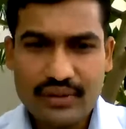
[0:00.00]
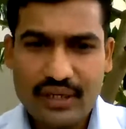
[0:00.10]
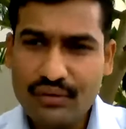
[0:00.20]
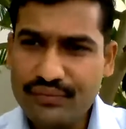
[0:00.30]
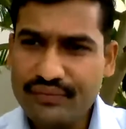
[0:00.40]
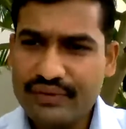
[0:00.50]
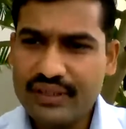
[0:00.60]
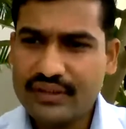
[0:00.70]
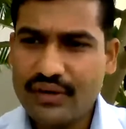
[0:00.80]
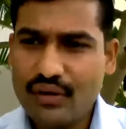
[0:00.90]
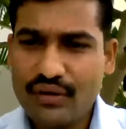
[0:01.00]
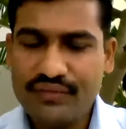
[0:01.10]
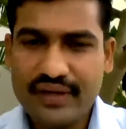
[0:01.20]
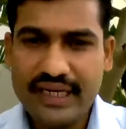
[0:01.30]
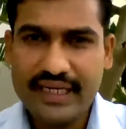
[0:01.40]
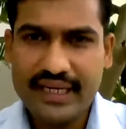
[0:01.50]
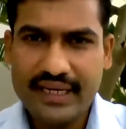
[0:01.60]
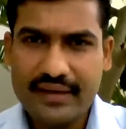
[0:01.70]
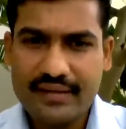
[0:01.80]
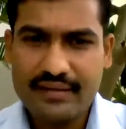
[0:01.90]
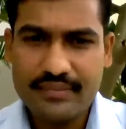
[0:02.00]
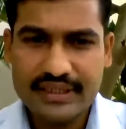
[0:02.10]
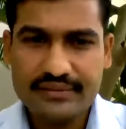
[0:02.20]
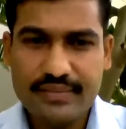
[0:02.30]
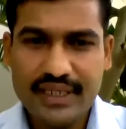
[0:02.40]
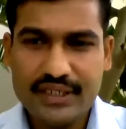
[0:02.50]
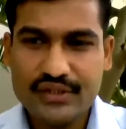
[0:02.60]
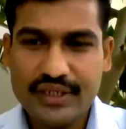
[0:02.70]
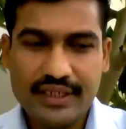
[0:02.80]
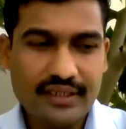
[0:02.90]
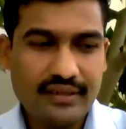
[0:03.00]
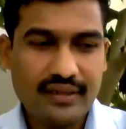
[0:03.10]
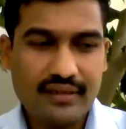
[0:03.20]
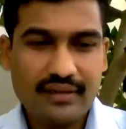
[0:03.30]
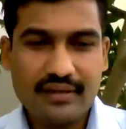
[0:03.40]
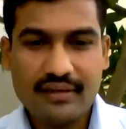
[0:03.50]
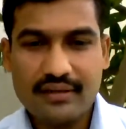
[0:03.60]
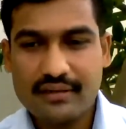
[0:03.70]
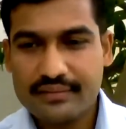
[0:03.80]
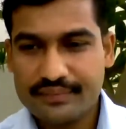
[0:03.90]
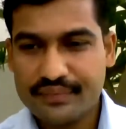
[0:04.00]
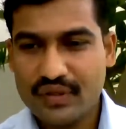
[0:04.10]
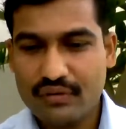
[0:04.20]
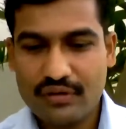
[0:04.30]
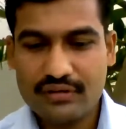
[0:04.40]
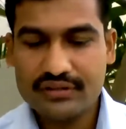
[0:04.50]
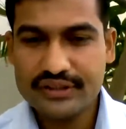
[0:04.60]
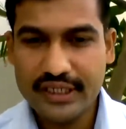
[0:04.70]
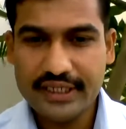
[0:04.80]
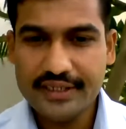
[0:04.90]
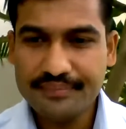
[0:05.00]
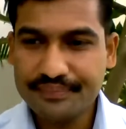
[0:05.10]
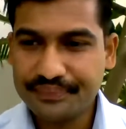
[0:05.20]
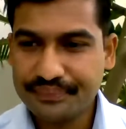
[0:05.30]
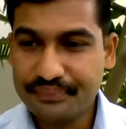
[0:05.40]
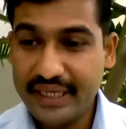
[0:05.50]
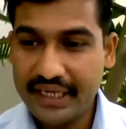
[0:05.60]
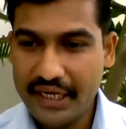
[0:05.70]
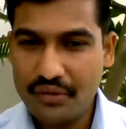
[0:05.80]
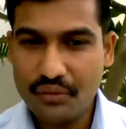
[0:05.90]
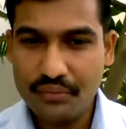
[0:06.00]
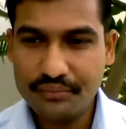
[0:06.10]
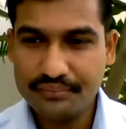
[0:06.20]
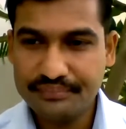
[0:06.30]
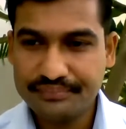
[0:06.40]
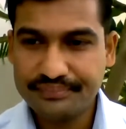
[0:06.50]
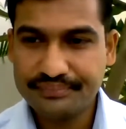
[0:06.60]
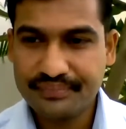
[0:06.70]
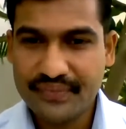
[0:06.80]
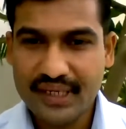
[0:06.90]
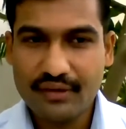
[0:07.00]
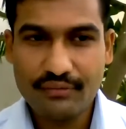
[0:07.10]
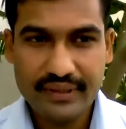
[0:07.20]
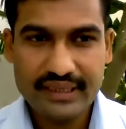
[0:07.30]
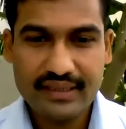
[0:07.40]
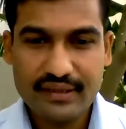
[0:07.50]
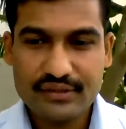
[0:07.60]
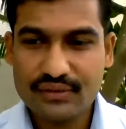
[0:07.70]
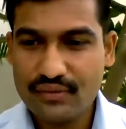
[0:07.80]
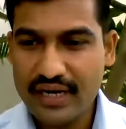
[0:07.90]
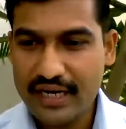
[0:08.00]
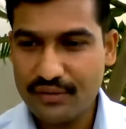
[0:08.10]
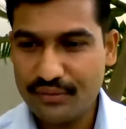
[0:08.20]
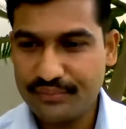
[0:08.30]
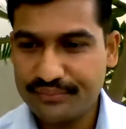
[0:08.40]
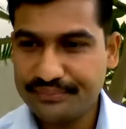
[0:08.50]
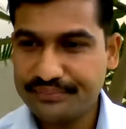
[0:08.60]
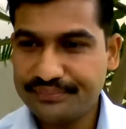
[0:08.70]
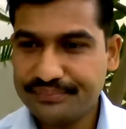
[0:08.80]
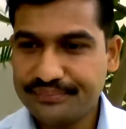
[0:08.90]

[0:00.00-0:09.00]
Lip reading: So I hope you are all fine and must be enjoying your study, being at home with school at home.